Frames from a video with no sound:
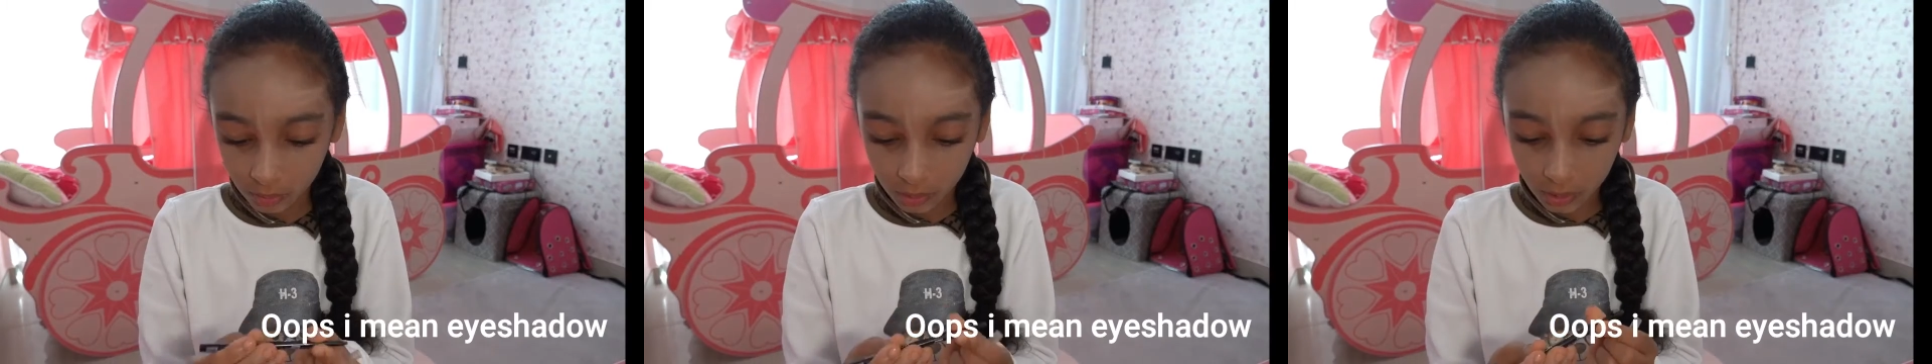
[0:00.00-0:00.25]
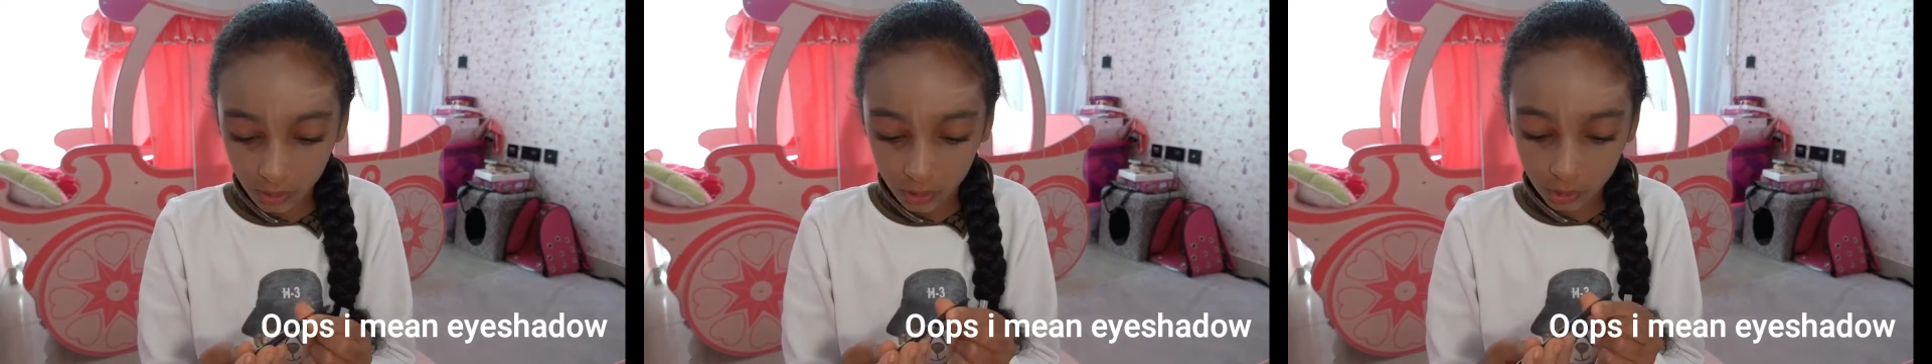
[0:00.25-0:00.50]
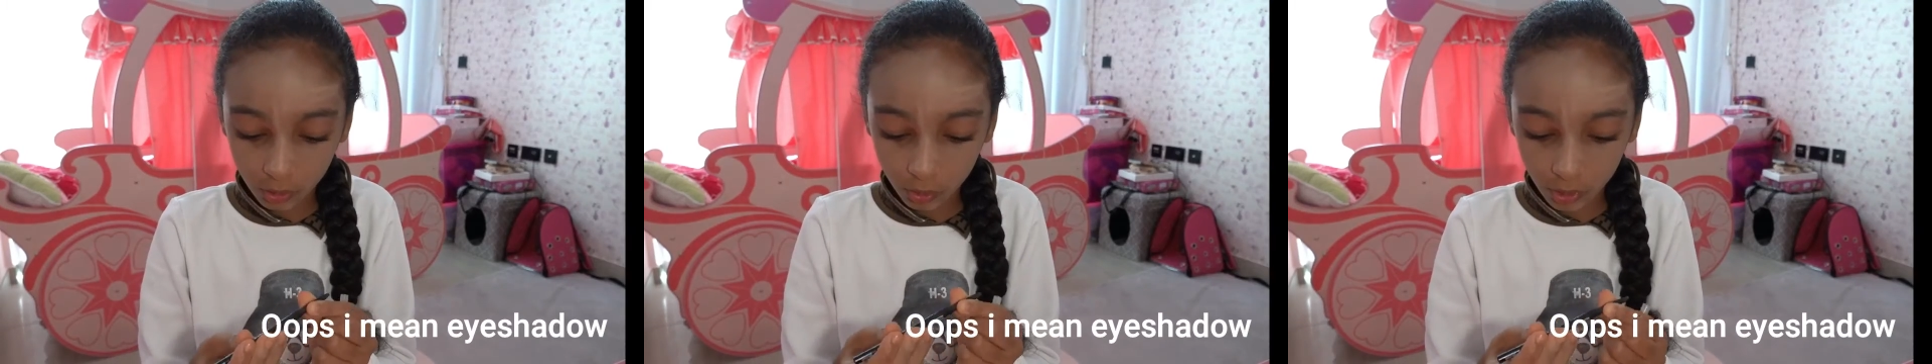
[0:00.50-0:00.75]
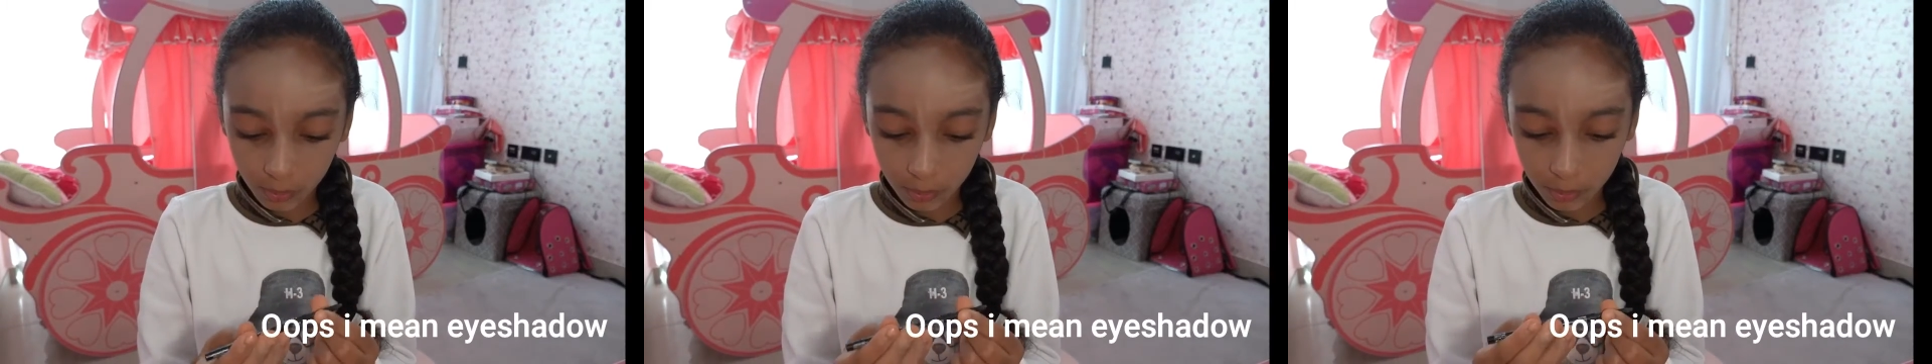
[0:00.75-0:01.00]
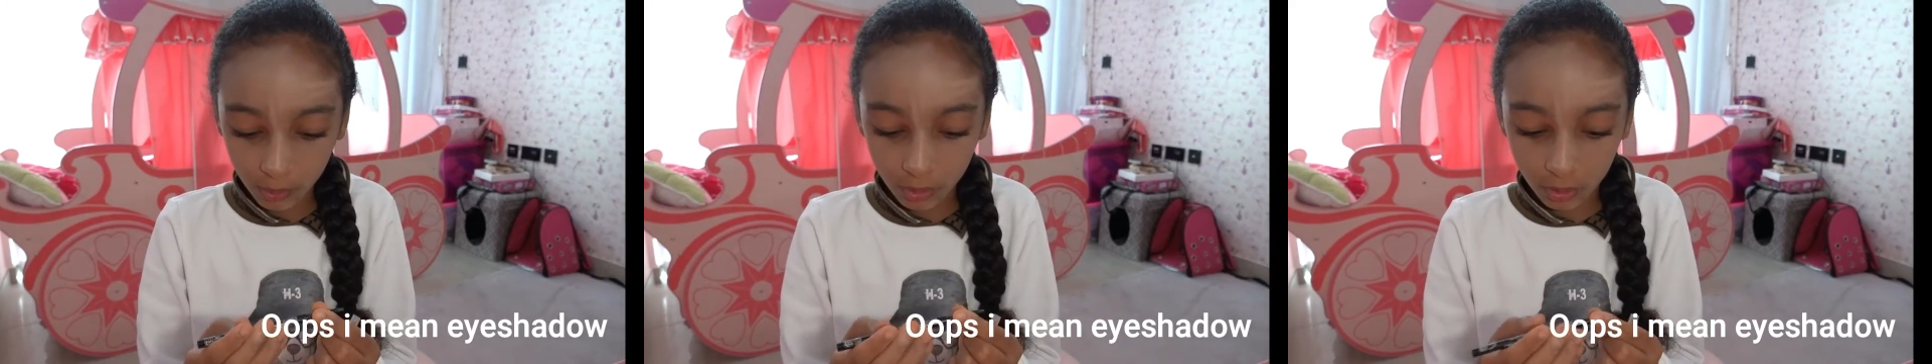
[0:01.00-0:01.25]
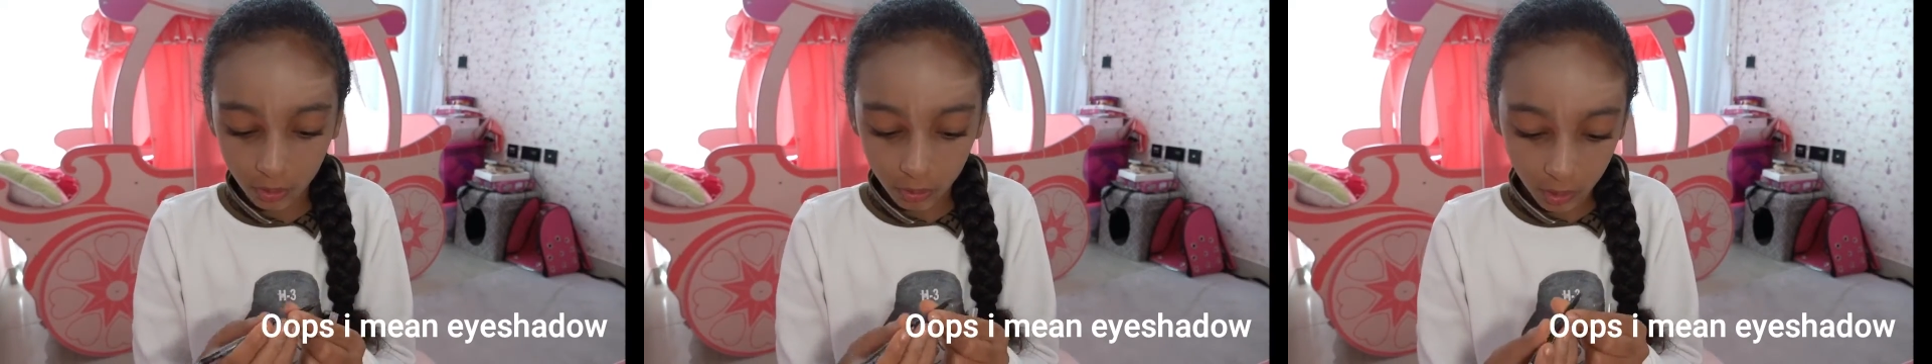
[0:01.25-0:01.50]
Okay, this is what you
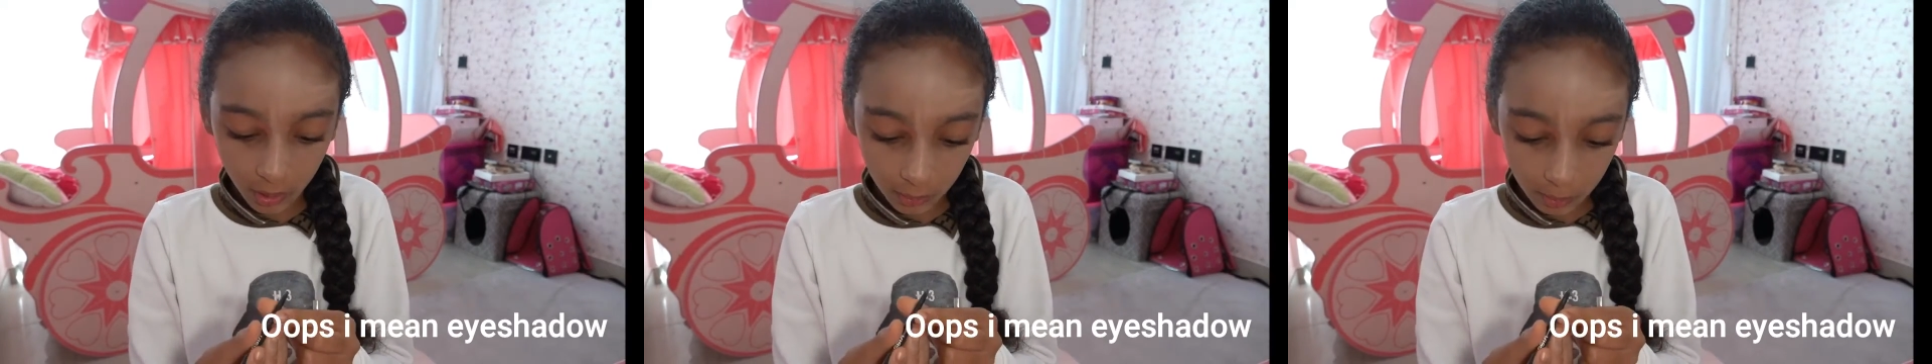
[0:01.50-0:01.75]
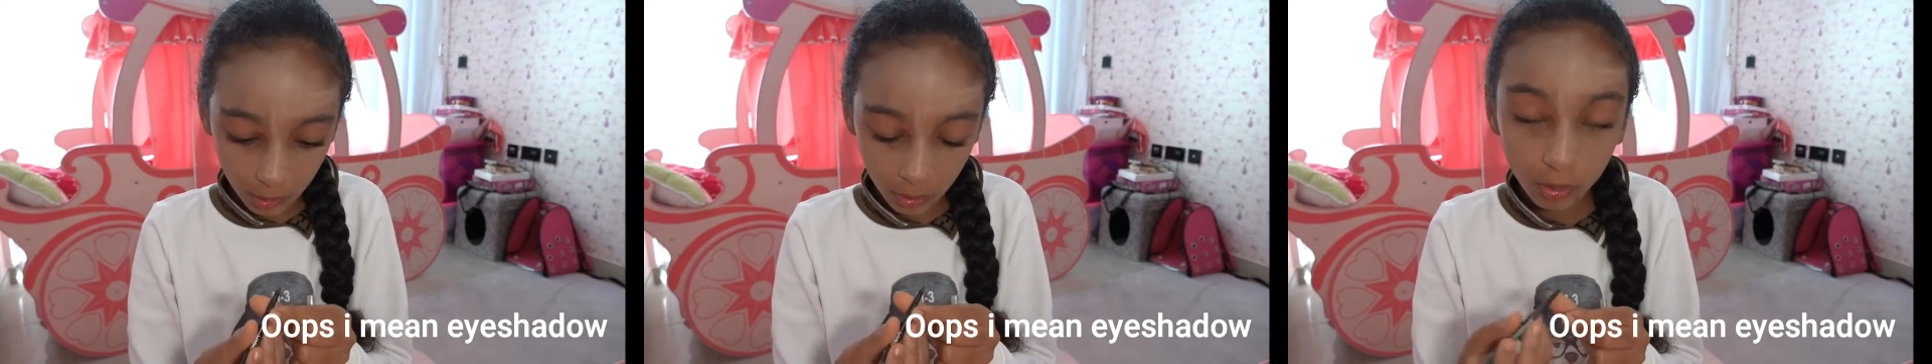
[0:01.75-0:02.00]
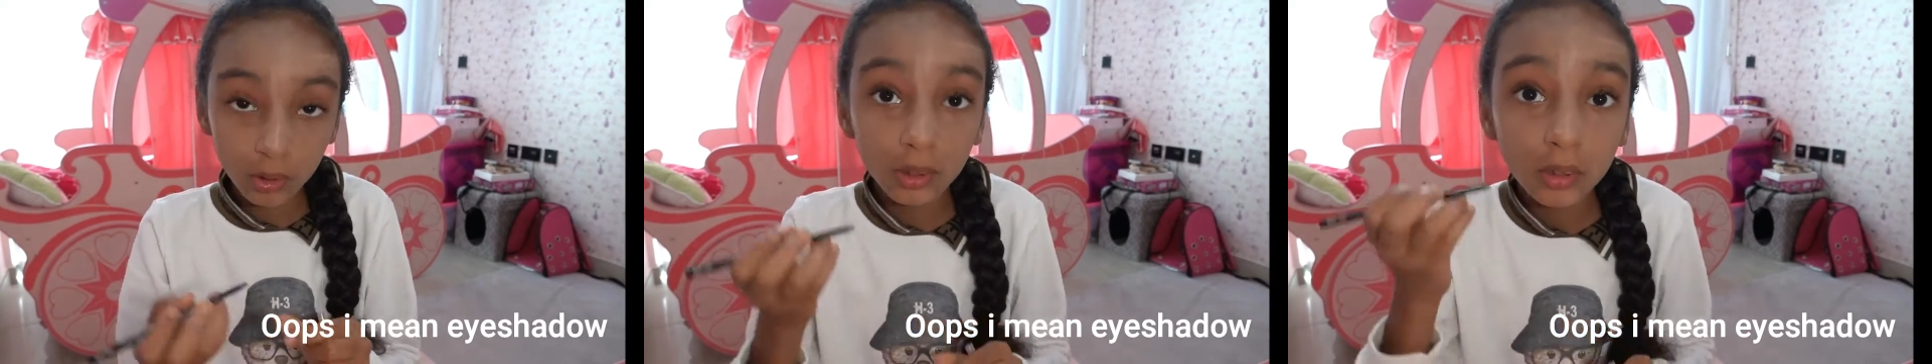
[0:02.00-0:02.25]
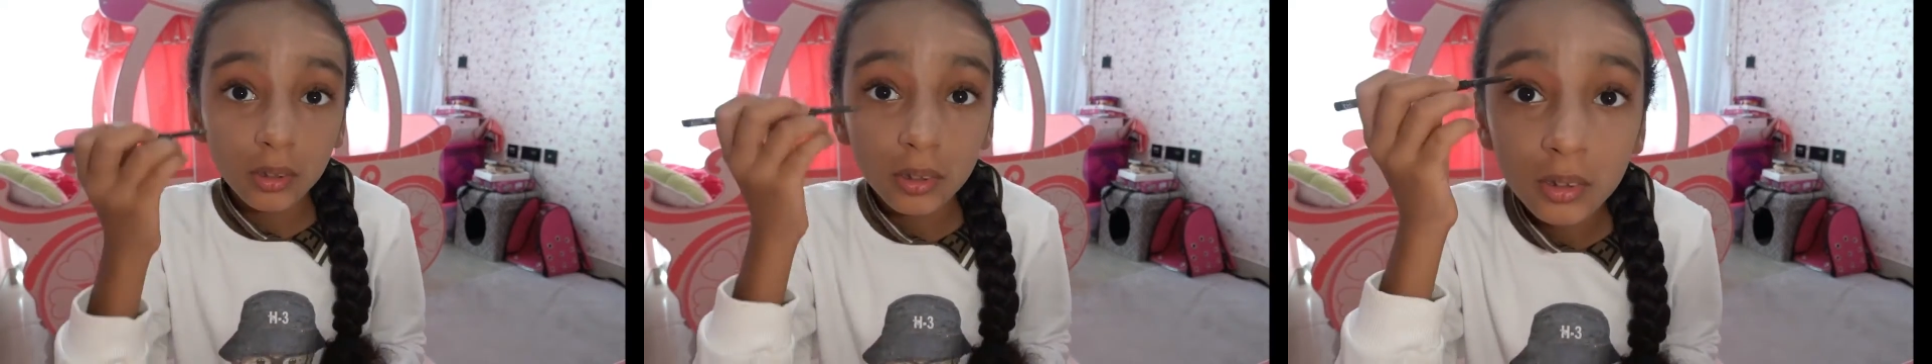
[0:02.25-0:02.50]
put in your eyebrows.